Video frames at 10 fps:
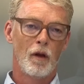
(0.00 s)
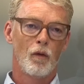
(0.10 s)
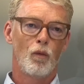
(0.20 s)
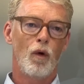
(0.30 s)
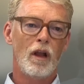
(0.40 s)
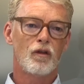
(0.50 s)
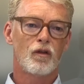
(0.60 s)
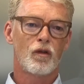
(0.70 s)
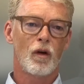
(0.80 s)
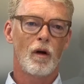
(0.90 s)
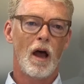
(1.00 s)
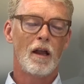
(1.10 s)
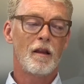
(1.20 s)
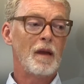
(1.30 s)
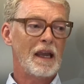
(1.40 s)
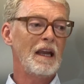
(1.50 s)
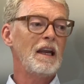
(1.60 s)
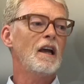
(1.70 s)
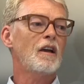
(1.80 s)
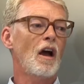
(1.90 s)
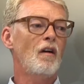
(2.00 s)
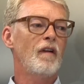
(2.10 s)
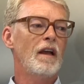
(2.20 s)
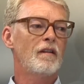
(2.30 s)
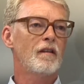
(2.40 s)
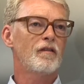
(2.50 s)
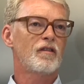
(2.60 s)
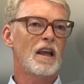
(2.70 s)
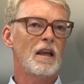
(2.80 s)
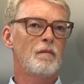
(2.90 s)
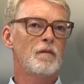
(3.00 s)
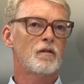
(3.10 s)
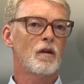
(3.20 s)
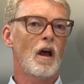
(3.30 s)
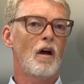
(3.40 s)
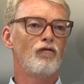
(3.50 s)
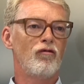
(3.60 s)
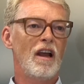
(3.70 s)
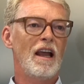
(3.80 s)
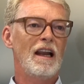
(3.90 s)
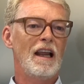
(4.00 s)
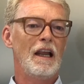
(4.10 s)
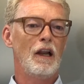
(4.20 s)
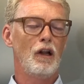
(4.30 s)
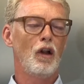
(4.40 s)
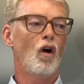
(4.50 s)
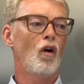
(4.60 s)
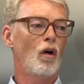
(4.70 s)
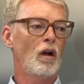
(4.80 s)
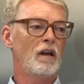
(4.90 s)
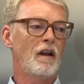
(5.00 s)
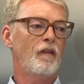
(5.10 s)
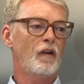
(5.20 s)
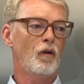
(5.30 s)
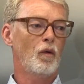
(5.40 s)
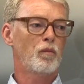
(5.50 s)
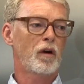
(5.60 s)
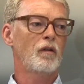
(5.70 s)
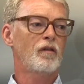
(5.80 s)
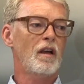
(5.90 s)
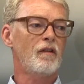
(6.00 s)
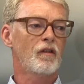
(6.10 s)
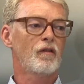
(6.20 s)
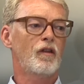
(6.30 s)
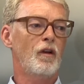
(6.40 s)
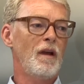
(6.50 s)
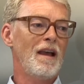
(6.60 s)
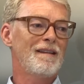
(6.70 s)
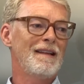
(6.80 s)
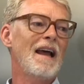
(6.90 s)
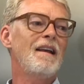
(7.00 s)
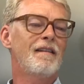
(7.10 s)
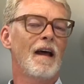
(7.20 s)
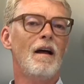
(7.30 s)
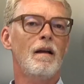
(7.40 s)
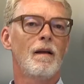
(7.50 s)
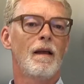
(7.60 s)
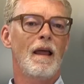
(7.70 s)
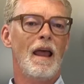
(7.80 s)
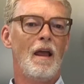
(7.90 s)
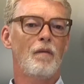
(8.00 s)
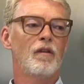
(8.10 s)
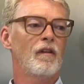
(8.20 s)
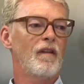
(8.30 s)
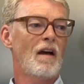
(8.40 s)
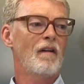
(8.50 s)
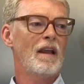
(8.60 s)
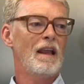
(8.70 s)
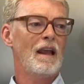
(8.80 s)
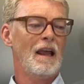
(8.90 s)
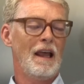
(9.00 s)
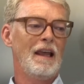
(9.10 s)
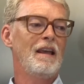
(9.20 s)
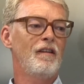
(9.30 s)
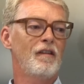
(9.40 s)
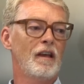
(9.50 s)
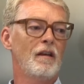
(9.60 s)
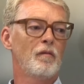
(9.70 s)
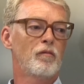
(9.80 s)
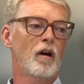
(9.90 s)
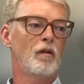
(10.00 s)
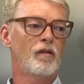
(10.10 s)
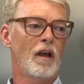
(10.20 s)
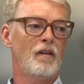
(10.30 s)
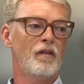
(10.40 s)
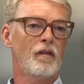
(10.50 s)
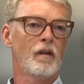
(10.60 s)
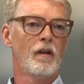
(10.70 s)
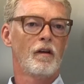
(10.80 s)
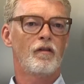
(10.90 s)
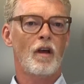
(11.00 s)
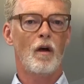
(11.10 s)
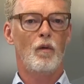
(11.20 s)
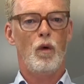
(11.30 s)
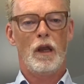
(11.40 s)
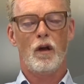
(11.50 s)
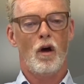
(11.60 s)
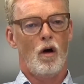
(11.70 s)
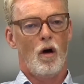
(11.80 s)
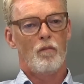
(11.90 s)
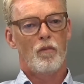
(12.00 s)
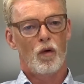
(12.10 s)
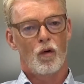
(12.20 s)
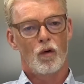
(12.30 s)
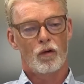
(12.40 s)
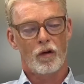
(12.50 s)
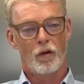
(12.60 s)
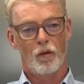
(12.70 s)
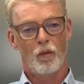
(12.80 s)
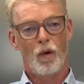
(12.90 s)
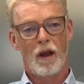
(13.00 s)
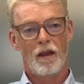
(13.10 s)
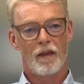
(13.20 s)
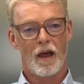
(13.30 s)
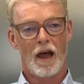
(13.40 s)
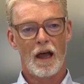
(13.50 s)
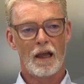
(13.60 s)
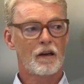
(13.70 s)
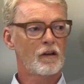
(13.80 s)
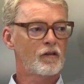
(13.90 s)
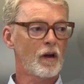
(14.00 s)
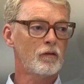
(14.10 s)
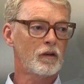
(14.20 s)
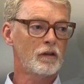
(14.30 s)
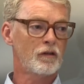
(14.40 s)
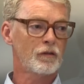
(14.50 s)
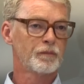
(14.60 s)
which at the beginning of COVID seemed a really long, difficult process. 2 years later, it was a very easy process. So we got on board with a consultant.